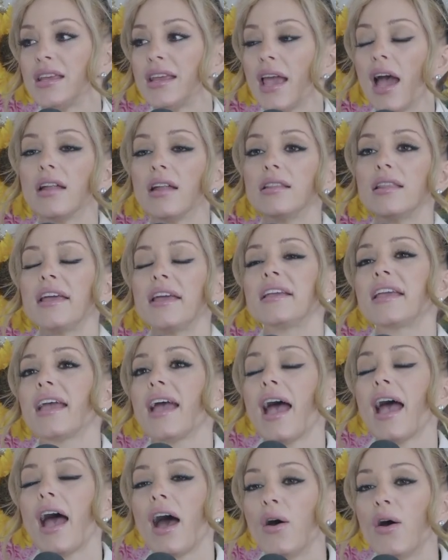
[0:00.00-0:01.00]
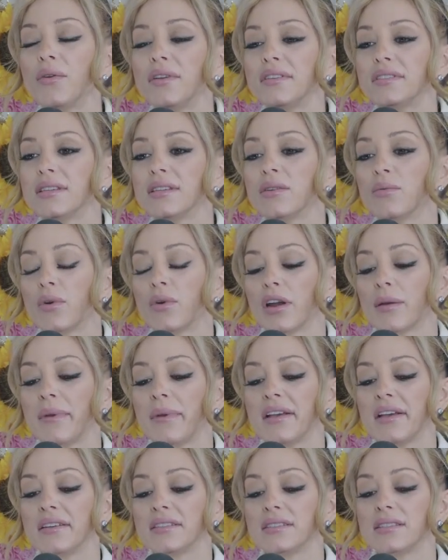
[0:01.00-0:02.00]
Yeah, like, how does it work?
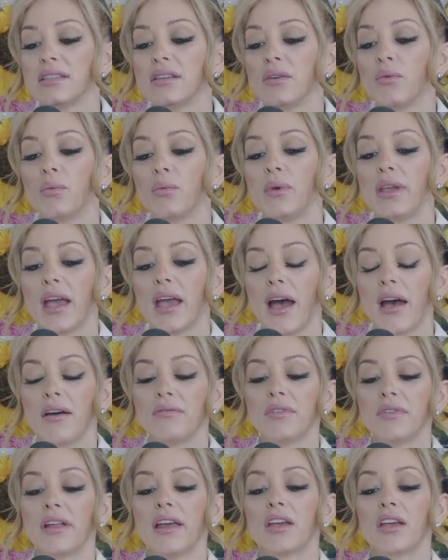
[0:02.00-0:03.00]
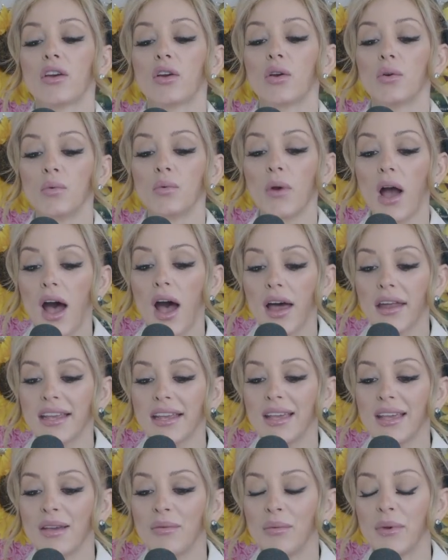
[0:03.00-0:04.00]
Because we have, like,
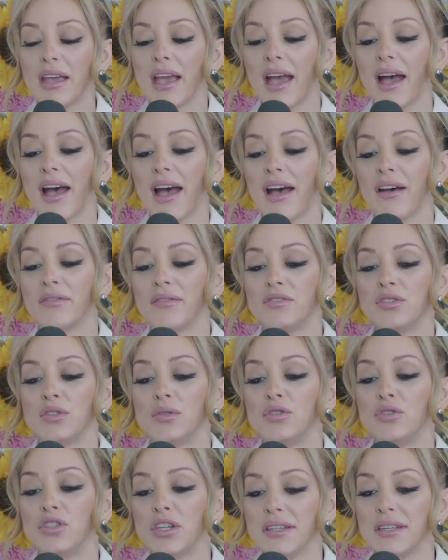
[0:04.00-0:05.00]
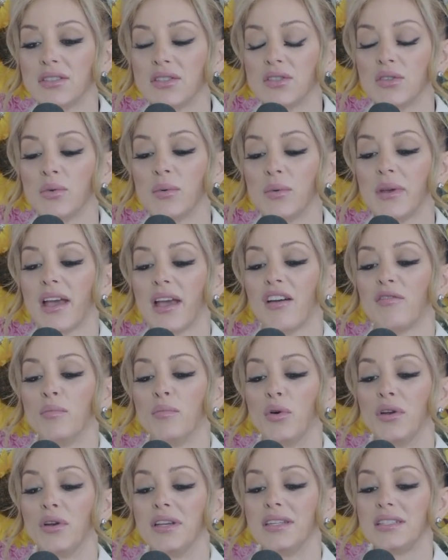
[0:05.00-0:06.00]
karate, we have jiu-jitsu, we have
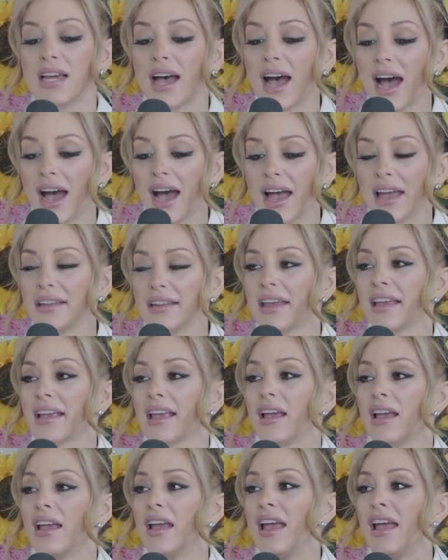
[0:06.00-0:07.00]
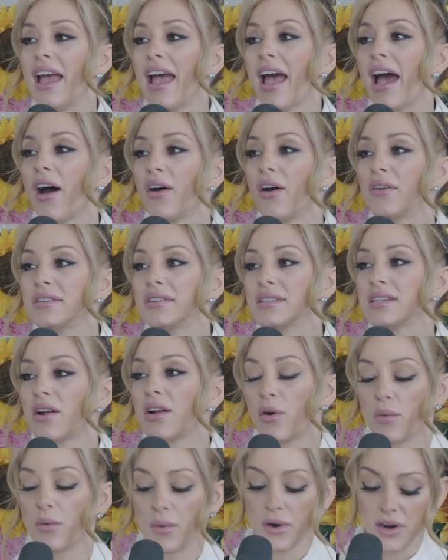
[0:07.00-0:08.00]
Muay Thai. Like, how does
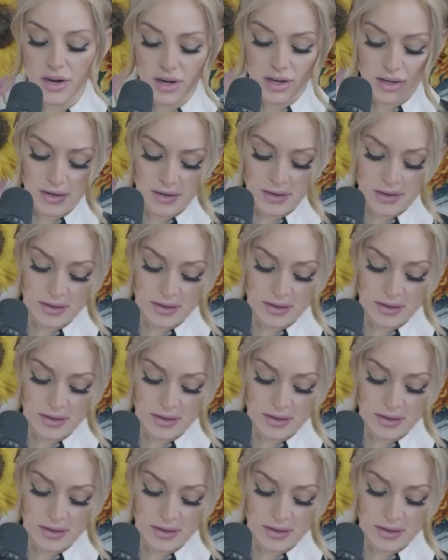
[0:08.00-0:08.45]
it all work?